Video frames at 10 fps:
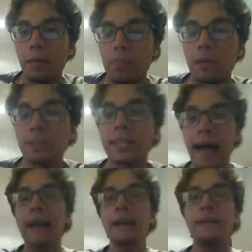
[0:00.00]
There's a
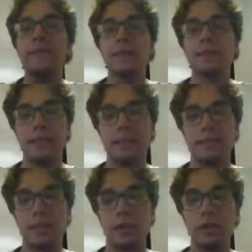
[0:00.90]
cognitive dissonance
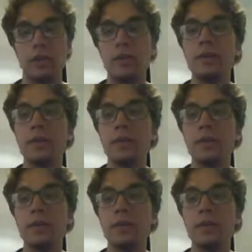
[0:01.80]
here. You either get to